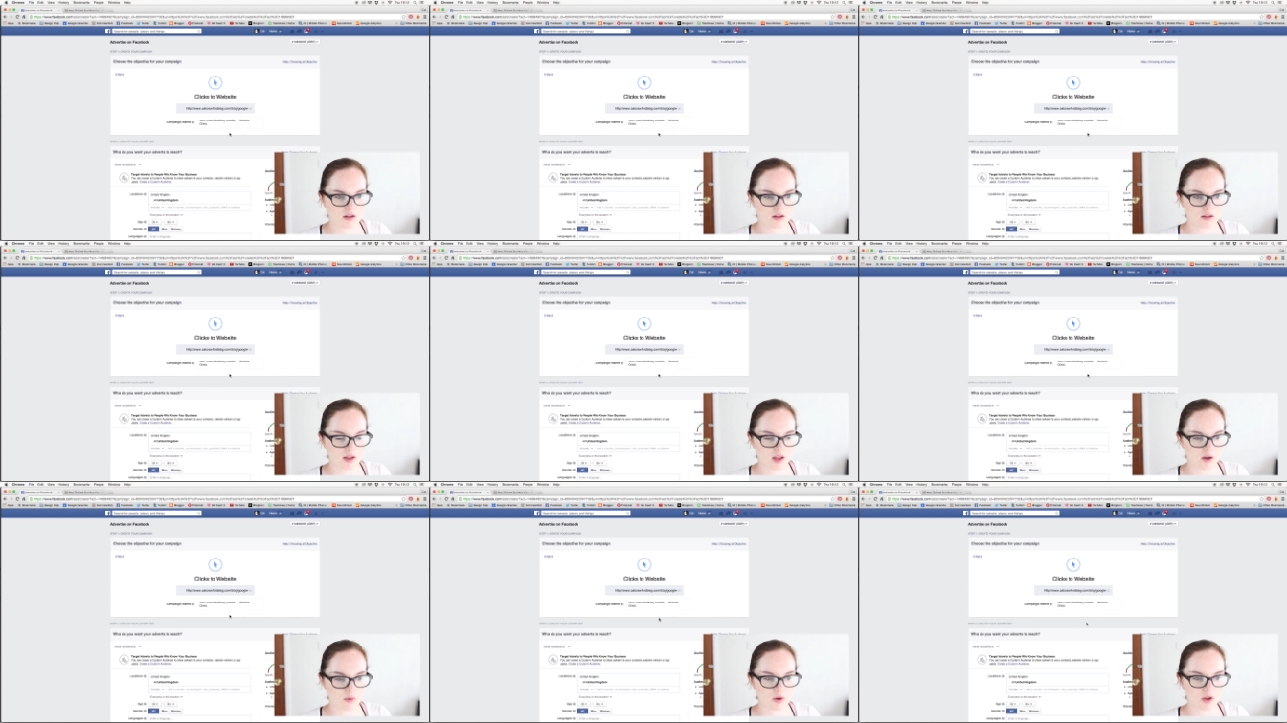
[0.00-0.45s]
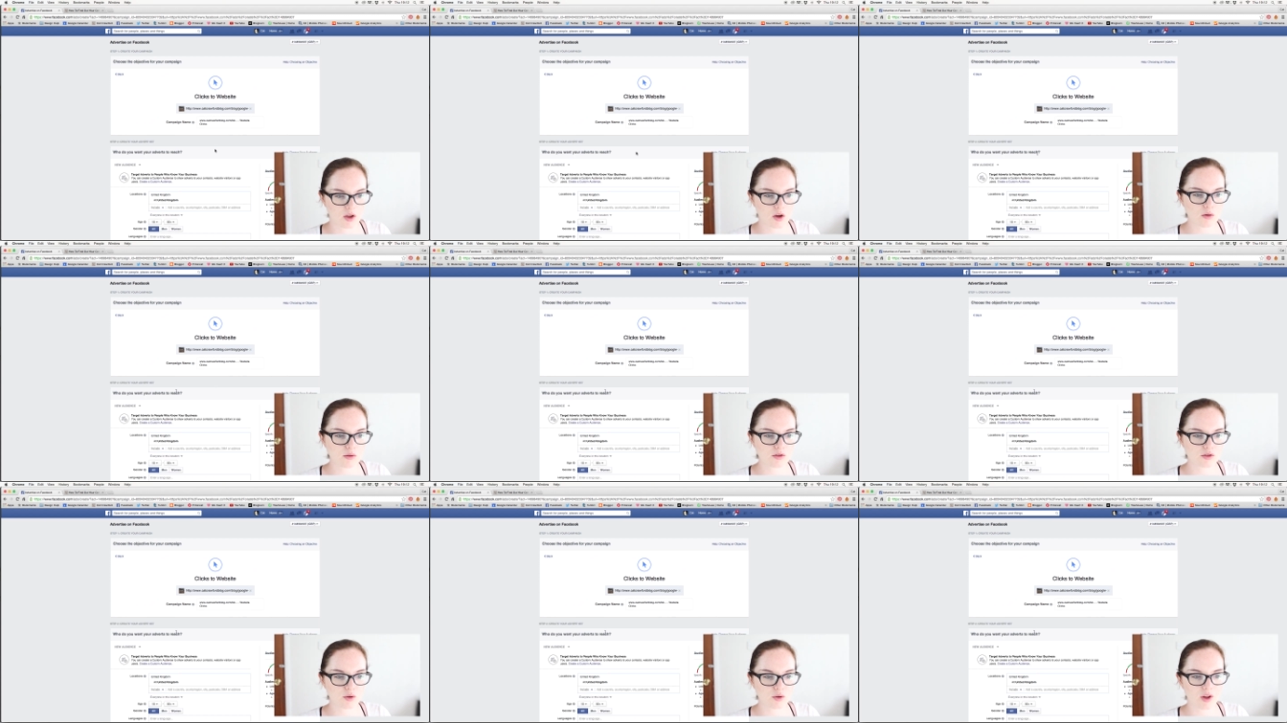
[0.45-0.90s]
There we
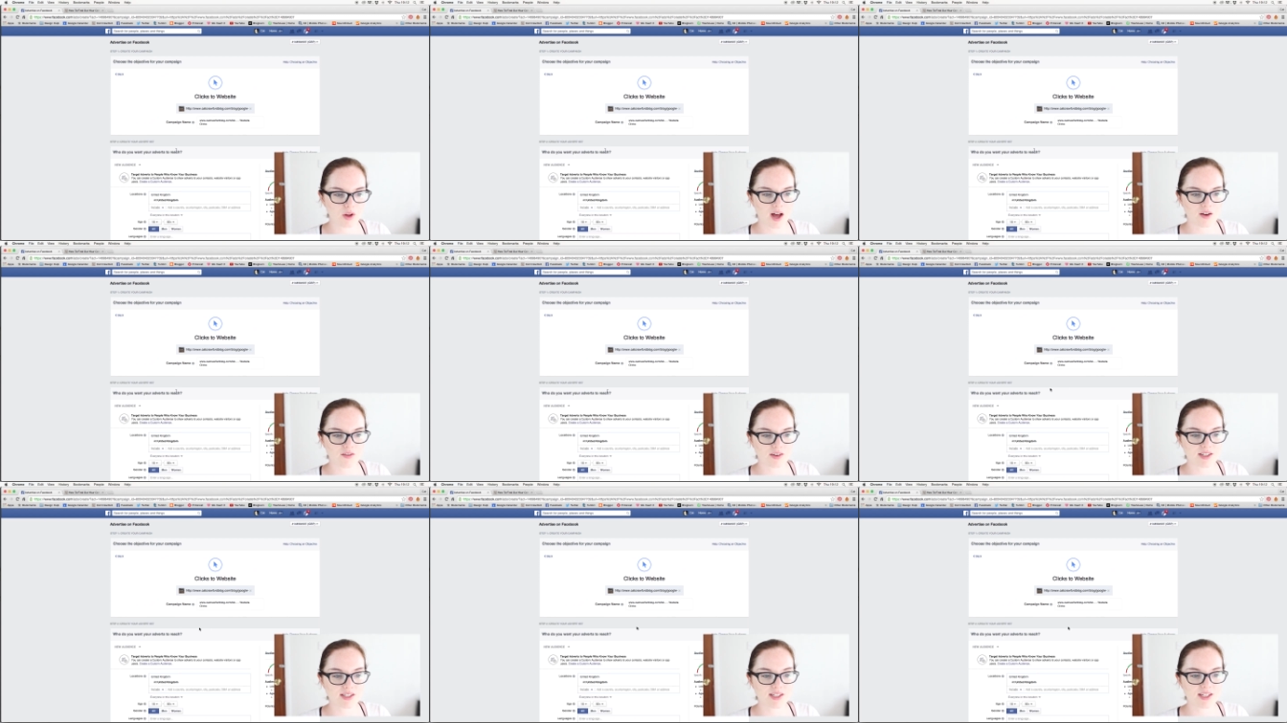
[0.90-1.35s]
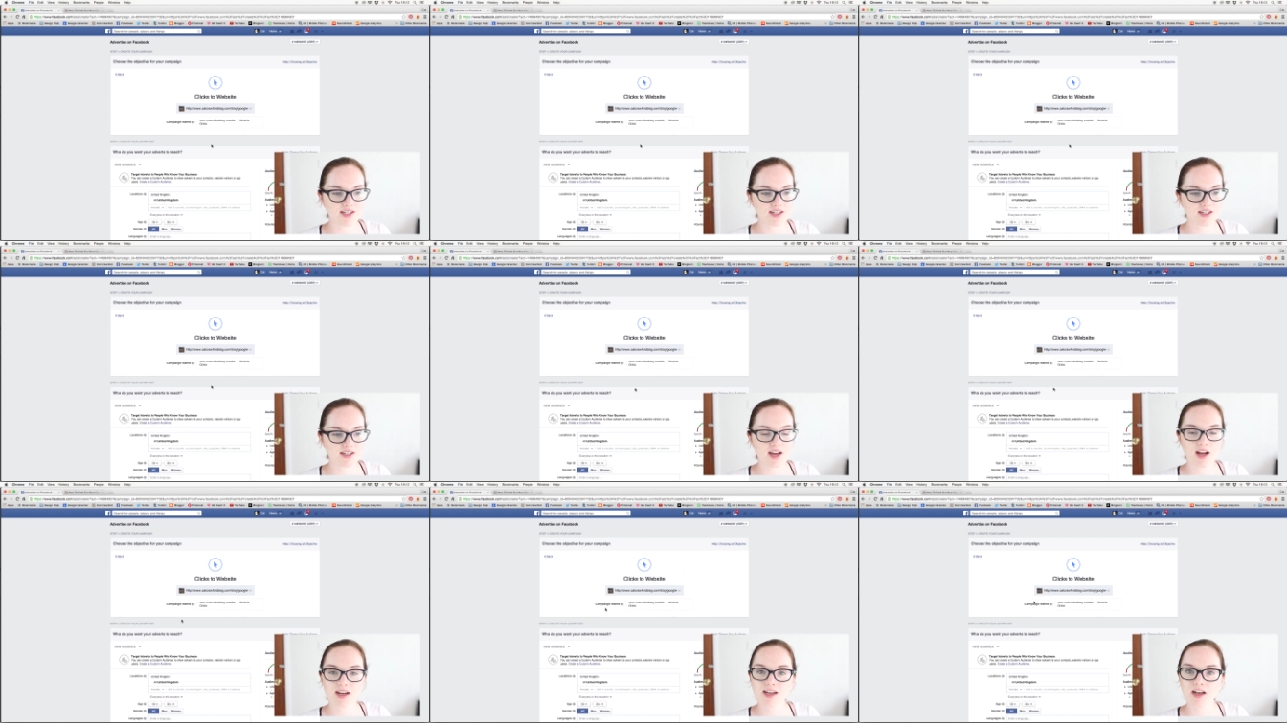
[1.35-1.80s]
go. So you'll have a
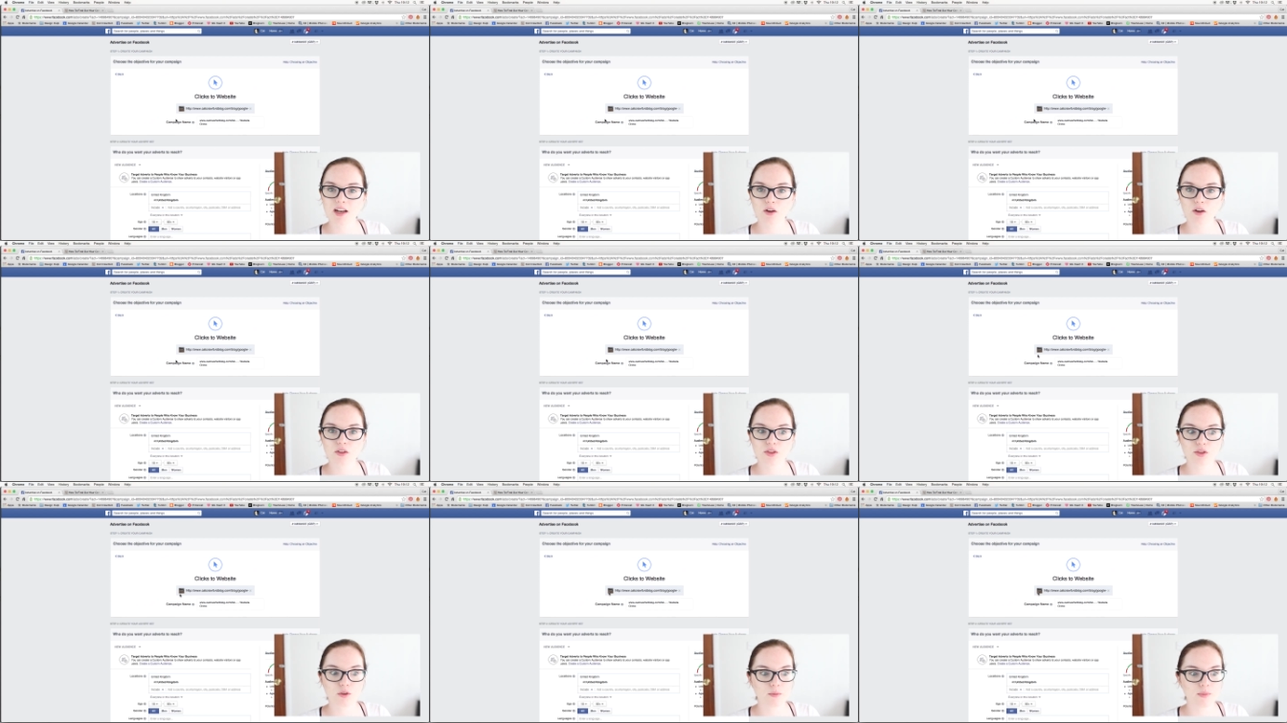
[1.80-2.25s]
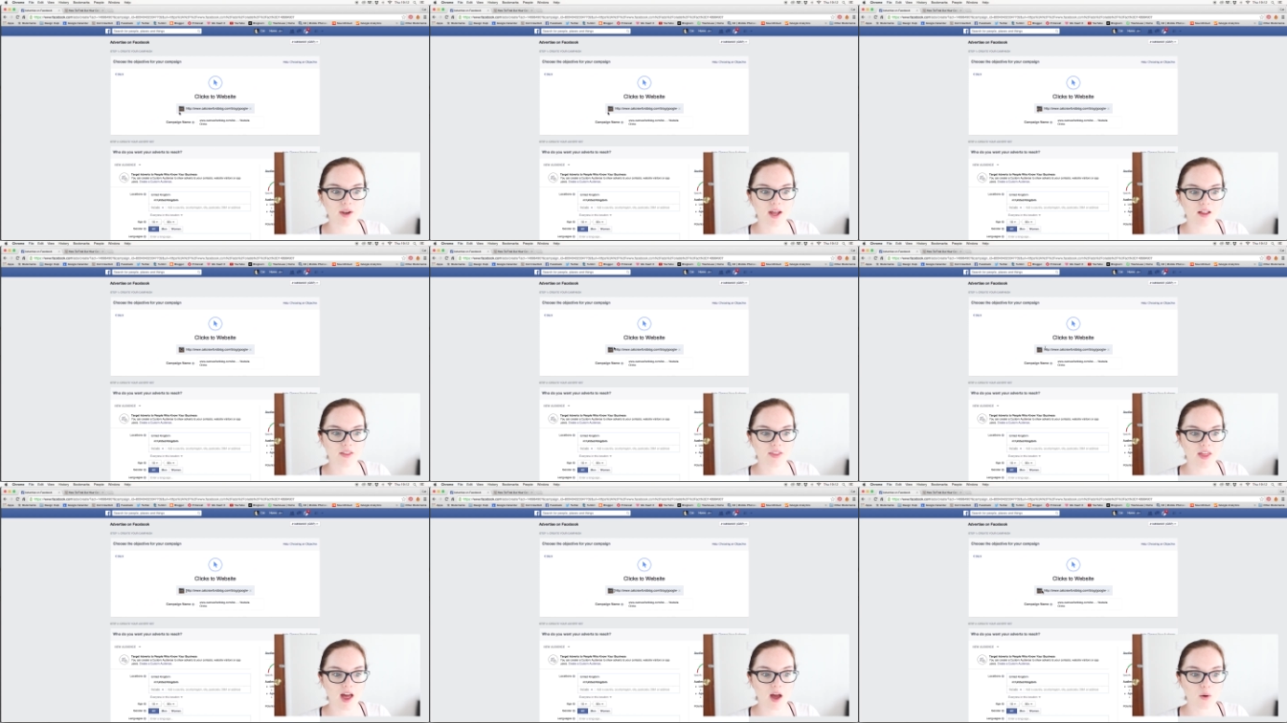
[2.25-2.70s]
teeny tiny little
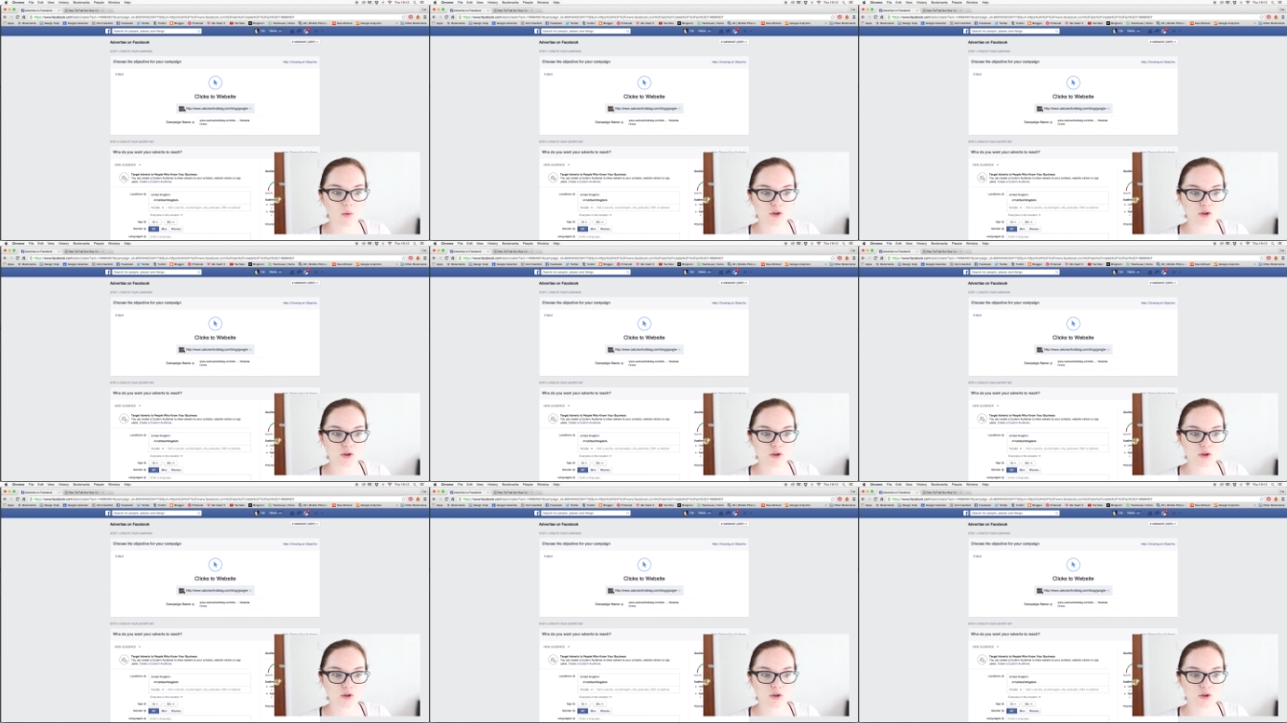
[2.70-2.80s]
thumbnail there,